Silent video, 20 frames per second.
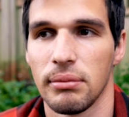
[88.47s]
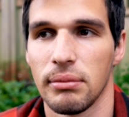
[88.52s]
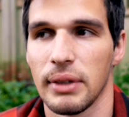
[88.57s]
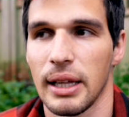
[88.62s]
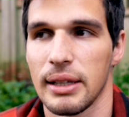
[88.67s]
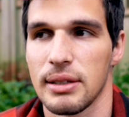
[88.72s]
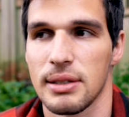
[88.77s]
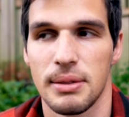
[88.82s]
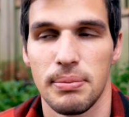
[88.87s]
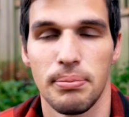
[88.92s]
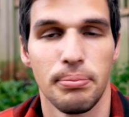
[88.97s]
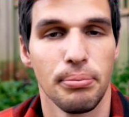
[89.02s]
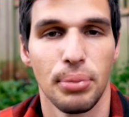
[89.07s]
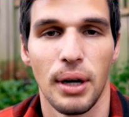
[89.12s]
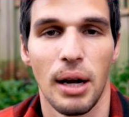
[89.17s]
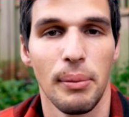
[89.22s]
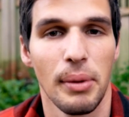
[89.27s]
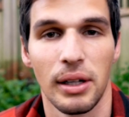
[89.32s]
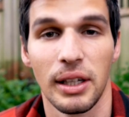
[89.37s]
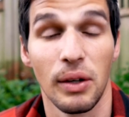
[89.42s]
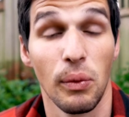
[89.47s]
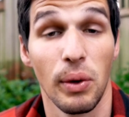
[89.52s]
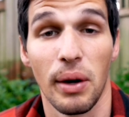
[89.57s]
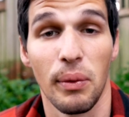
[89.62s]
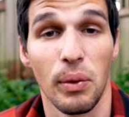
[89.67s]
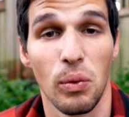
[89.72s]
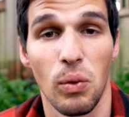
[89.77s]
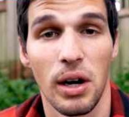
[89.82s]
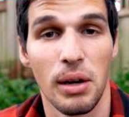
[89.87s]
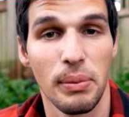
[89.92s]
That's primarily what I
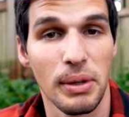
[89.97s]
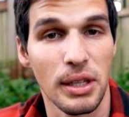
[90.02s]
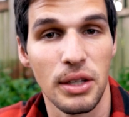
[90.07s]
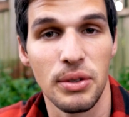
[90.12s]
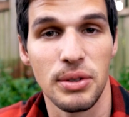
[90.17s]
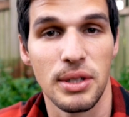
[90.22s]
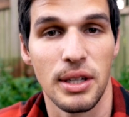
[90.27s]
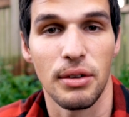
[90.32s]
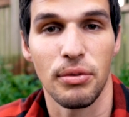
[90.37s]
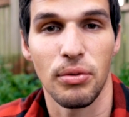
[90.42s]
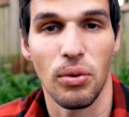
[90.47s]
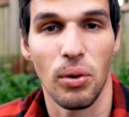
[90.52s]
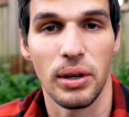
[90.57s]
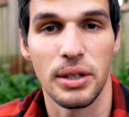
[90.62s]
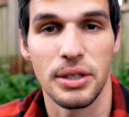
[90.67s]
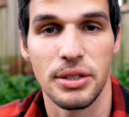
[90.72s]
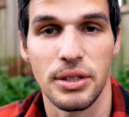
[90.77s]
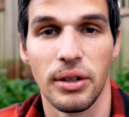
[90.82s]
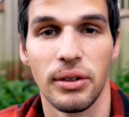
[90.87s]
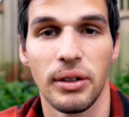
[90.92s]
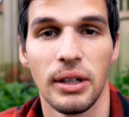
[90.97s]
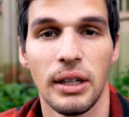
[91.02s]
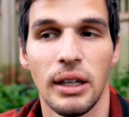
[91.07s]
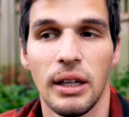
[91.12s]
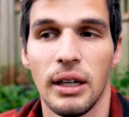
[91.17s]
would want to be using it for, so